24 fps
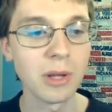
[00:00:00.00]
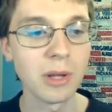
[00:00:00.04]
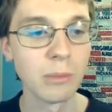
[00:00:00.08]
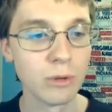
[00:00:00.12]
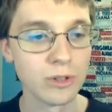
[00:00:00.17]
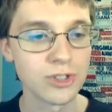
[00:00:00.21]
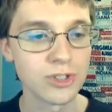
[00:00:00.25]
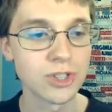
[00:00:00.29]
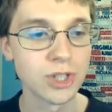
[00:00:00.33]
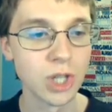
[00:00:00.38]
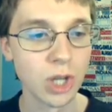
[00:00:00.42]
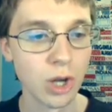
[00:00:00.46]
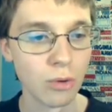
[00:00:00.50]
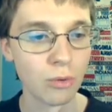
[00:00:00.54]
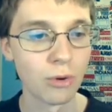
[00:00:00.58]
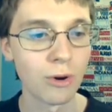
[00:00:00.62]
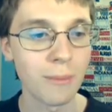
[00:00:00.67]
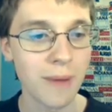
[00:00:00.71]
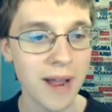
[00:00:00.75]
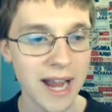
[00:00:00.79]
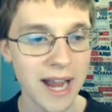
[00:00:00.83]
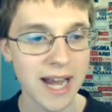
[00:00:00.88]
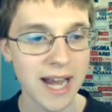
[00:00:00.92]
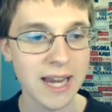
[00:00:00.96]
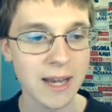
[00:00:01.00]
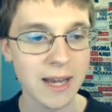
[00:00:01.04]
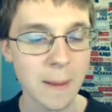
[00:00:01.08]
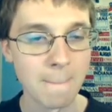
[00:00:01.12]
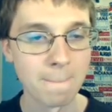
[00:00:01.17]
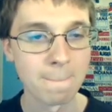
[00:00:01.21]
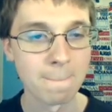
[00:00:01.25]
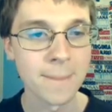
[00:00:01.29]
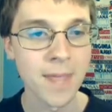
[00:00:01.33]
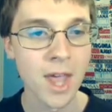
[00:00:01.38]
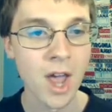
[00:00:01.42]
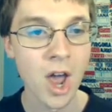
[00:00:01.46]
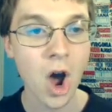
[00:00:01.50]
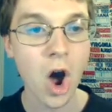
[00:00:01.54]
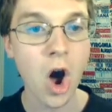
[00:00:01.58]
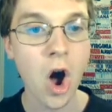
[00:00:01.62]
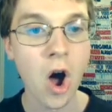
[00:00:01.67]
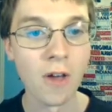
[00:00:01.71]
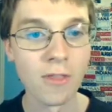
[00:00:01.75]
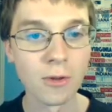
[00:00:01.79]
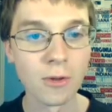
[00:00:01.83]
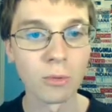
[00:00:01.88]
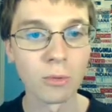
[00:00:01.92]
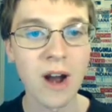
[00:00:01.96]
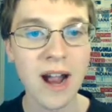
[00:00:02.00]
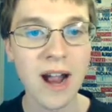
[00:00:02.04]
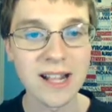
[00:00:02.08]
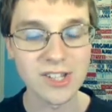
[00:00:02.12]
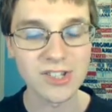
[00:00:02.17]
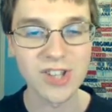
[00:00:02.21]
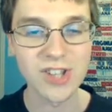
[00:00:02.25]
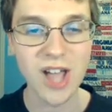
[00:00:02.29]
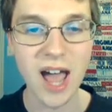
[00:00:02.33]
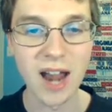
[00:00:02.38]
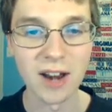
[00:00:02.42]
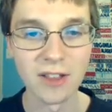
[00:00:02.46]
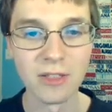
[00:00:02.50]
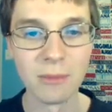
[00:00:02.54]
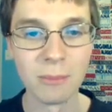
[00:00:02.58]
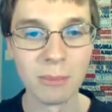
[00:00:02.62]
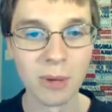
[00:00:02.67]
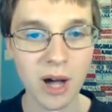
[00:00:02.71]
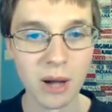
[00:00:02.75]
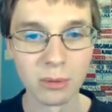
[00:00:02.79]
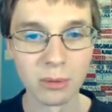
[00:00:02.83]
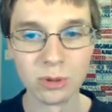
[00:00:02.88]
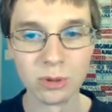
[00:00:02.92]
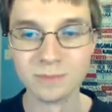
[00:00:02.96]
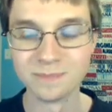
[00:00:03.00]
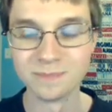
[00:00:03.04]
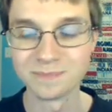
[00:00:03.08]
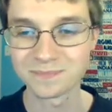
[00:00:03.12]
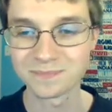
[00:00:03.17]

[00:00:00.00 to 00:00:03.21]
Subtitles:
will still remain on the right side of the bubble.